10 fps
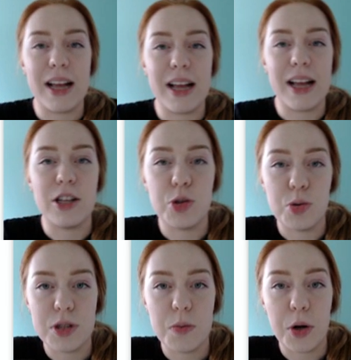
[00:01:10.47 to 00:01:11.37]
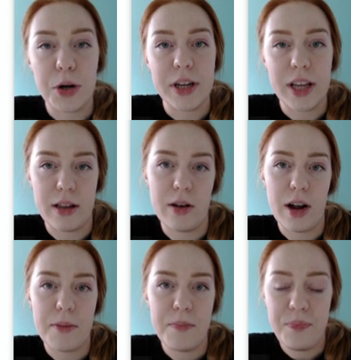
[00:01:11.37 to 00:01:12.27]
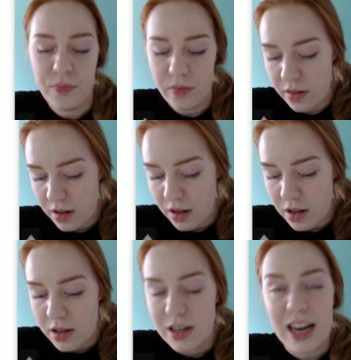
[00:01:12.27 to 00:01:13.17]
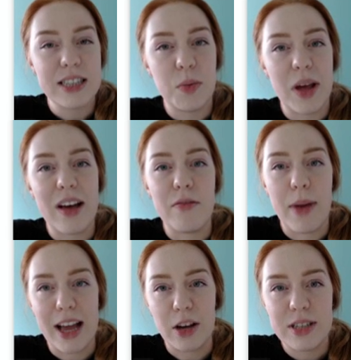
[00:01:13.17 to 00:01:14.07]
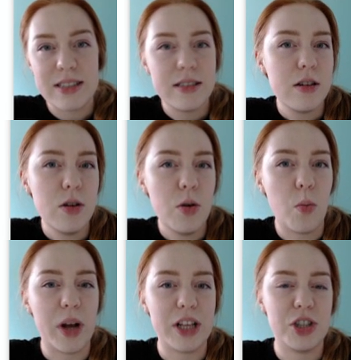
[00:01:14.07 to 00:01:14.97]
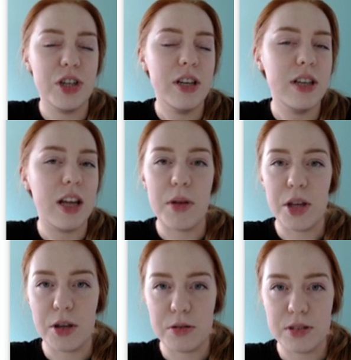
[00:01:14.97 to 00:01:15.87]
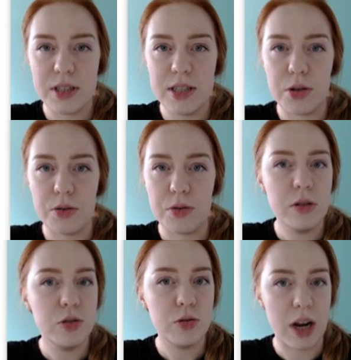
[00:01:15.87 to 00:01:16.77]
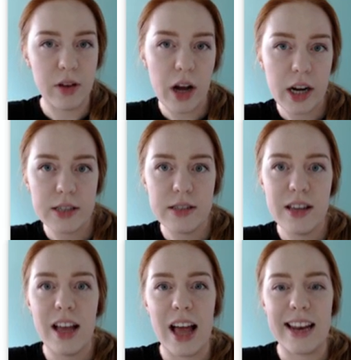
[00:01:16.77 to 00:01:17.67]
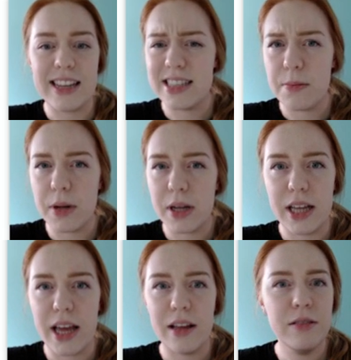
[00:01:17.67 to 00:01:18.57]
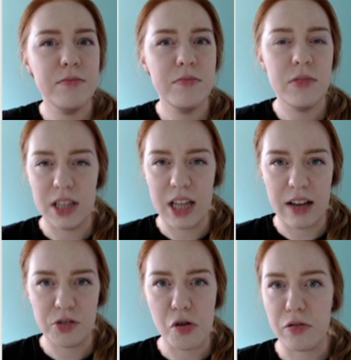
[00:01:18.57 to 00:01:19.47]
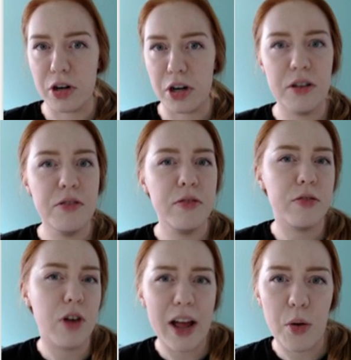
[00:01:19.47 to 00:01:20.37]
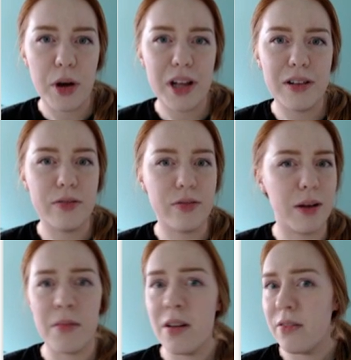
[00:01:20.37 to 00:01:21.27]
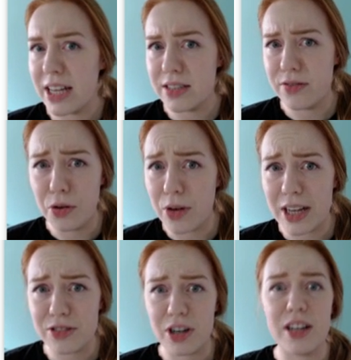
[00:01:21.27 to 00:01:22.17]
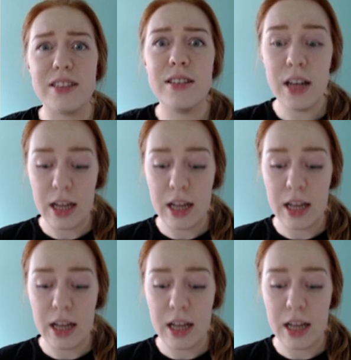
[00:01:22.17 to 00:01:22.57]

megajoules per kilogram. Next, we have biodiesel, which can be used to drive cars, and it's typically leftover fry oil from fast food restaurants